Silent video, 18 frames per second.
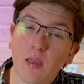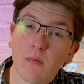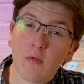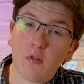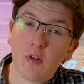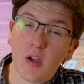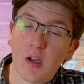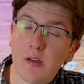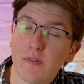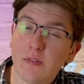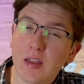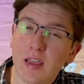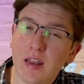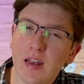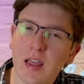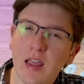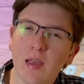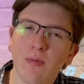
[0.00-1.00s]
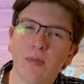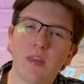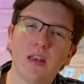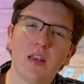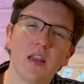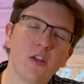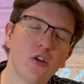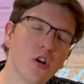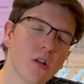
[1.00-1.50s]
Croft and I am the
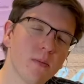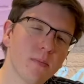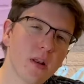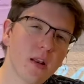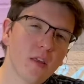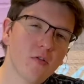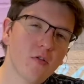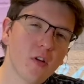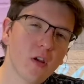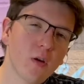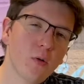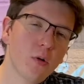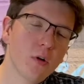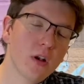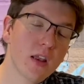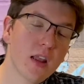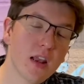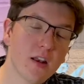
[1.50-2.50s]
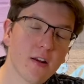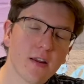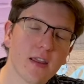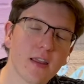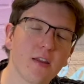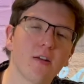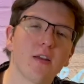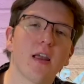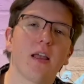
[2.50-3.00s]
Digital Ministry Coordinator
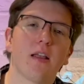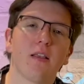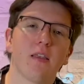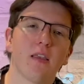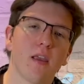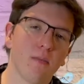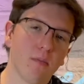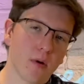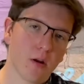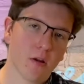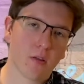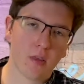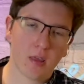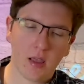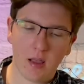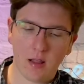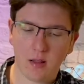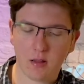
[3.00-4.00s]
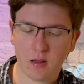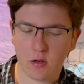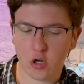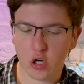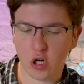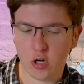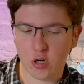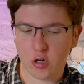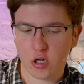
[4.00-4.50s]
here at St. Mark's Anglican
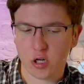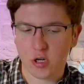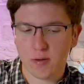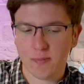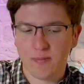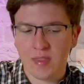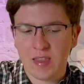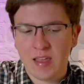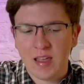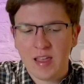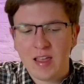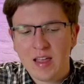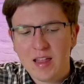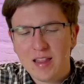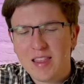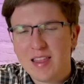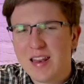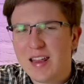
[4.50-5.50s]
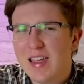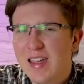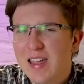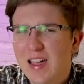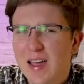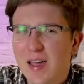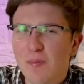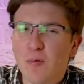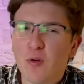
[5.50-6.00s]
Church. Today
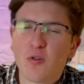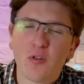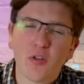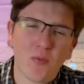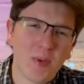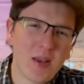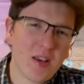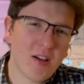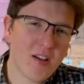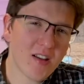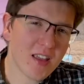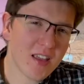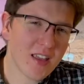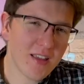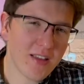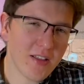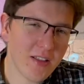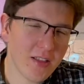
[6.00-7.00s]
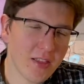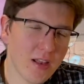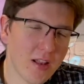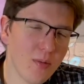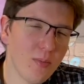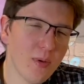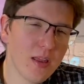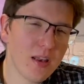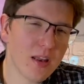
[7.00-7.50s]
I'm going to be talking a
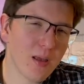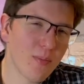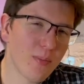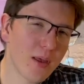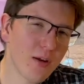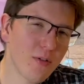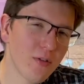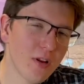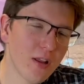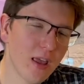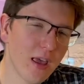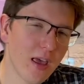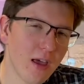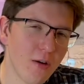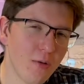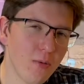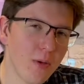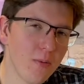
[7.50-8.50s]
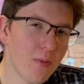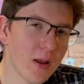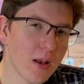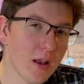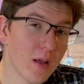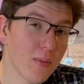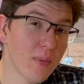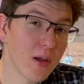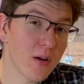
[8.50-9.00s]
little bit about how we went
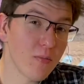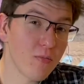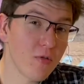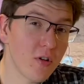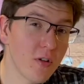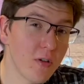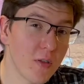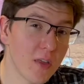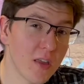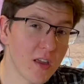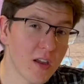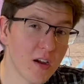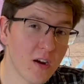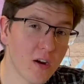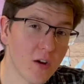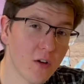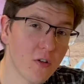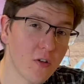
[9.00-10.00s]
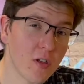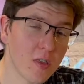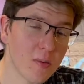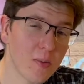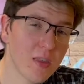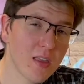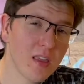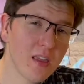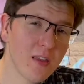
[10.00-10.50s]
about producing our
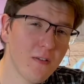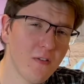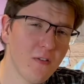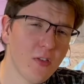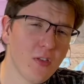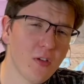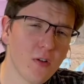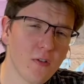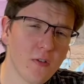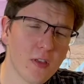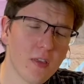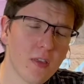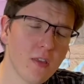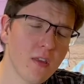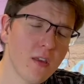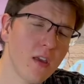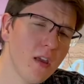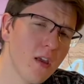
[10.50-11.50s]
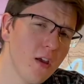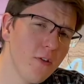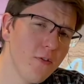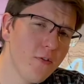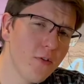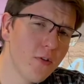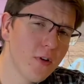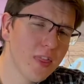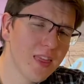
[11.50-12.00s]
Christmas Eve service
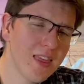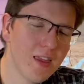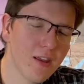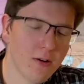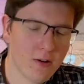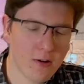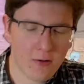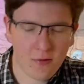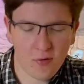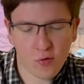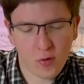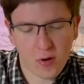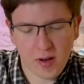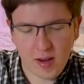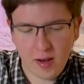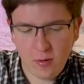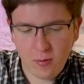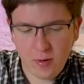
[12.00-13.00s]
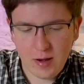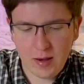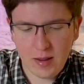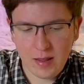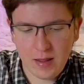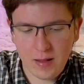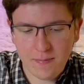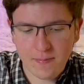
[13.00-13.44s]
for the year of 2020.